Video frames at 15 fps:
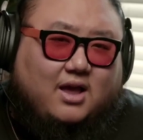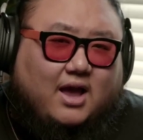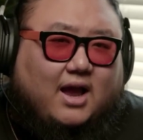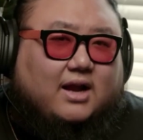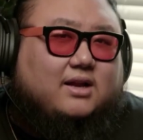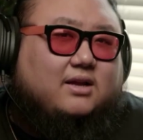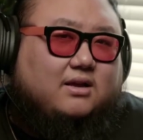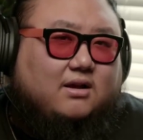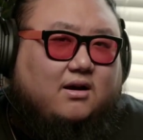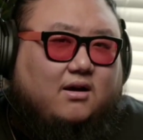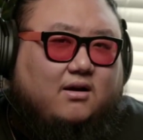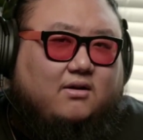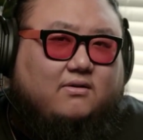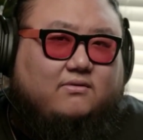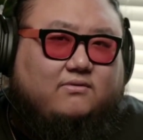any
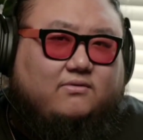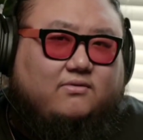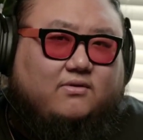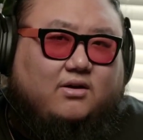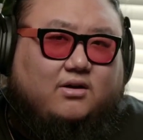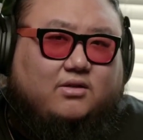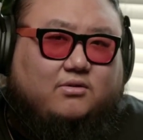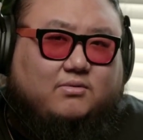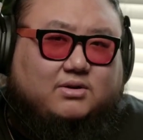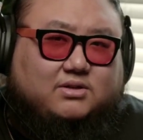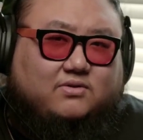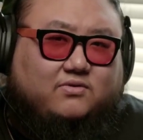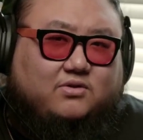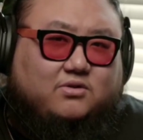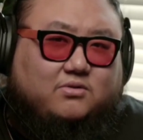of uh, the rest
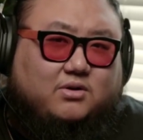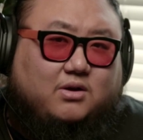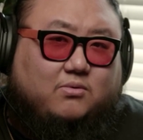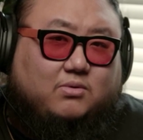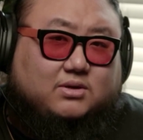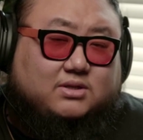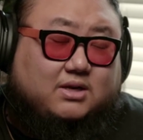of Korea was,